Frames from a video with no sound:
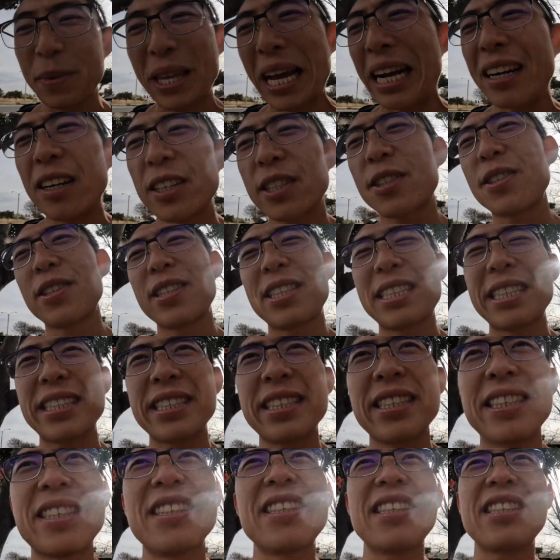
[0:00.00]
That also
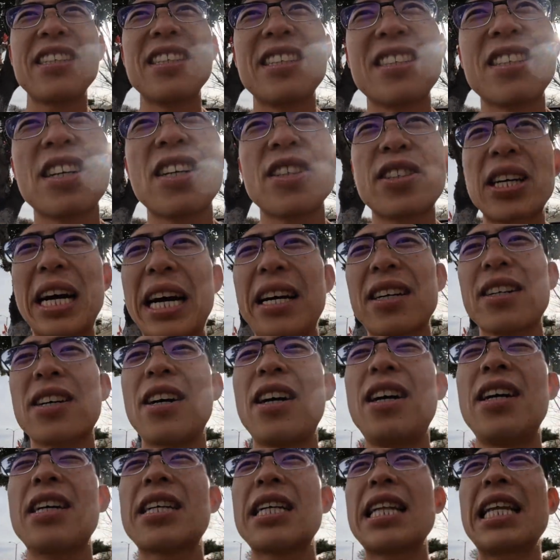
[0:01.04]
is also
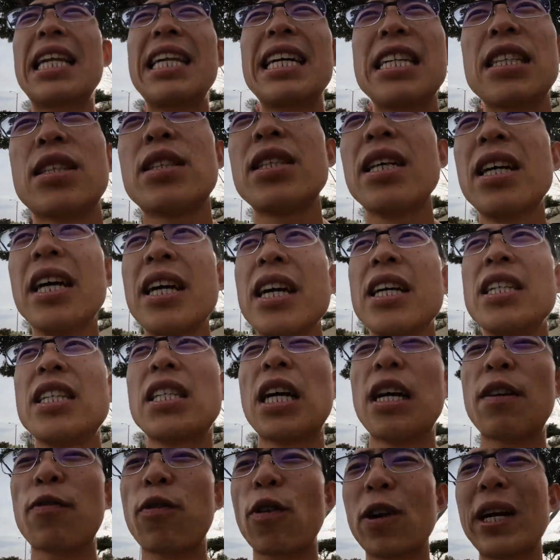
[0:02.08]
alcoholic. Let us
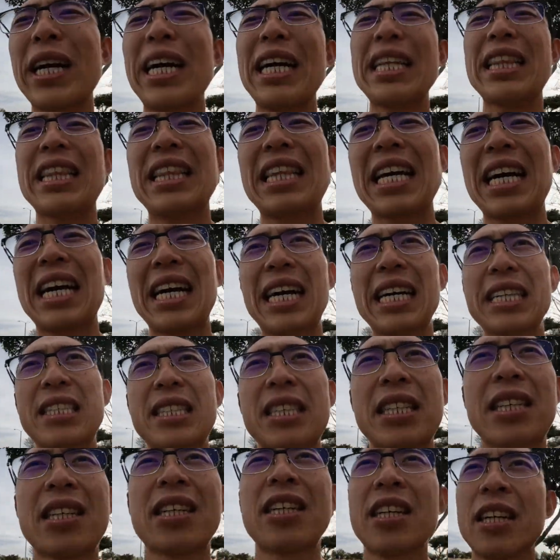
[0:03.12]
not forget that
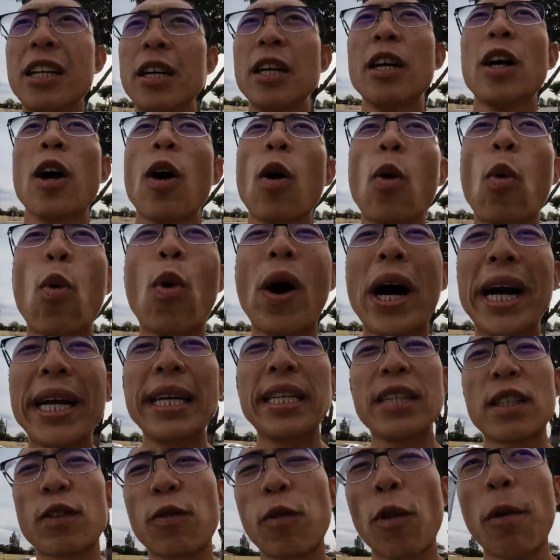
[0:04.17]
wine is